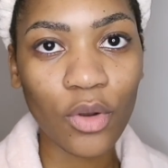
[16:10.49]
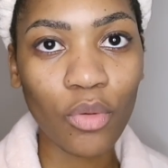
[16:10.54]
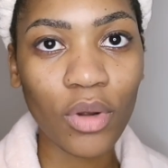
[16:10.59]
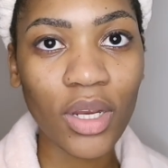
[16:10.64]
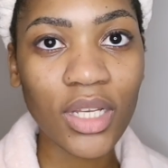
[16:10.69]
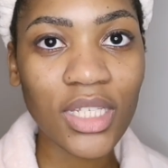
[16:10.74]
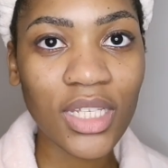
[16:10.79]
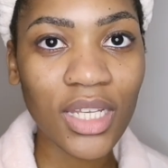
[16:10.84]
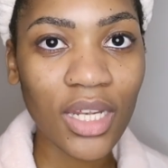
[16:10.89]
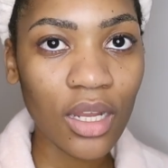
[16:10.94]

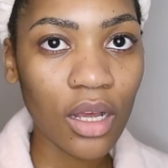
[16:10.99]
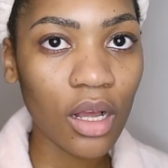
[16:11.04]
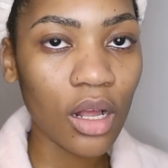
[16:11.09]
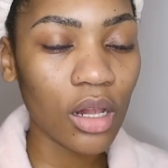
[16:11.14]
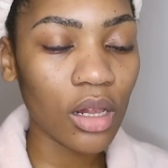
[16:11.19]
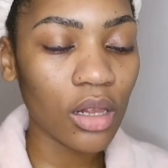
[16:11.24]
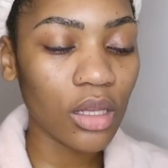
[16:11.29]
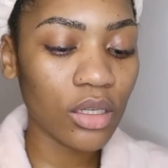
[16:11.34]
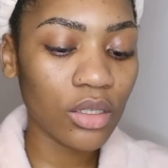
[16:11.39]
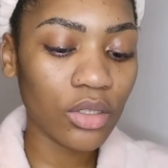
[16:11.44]

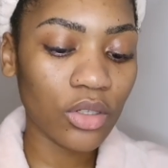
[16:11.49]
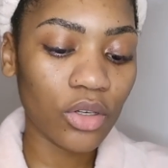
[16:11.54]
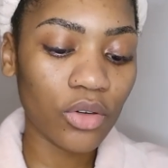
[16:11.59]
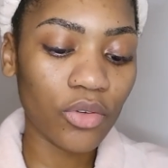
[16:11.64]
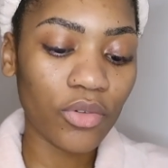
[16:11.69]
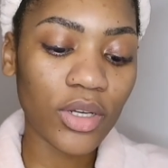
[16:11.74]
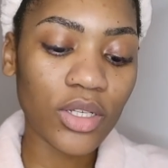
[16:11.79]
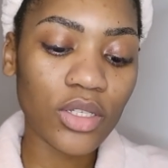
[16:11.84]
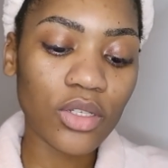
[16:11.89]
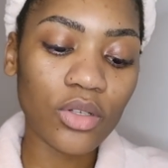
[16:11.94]
Retinol,
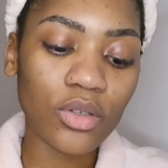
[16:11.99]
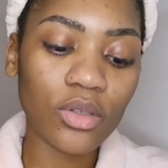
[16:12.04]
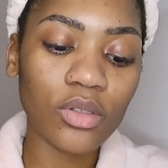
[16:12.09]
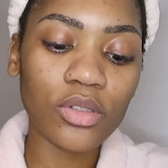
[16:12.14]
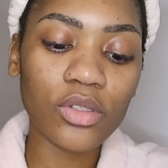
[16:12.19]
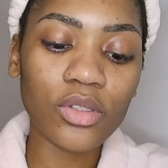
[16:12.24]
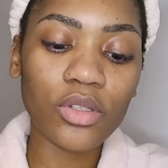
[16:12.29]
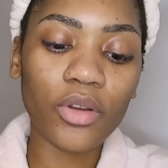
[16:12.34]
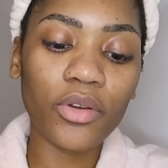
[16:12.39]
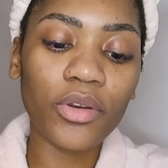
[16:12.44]
not
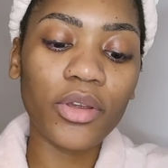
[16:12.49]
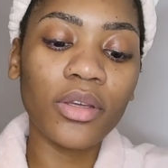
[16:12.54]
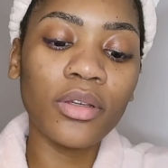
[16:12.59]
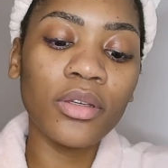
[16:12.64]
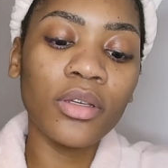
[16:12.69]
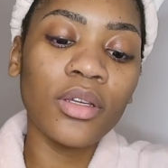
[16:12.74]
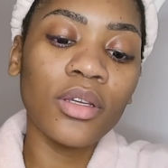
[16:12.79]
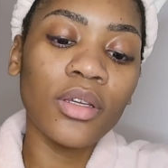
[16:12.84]
retinol, sorry.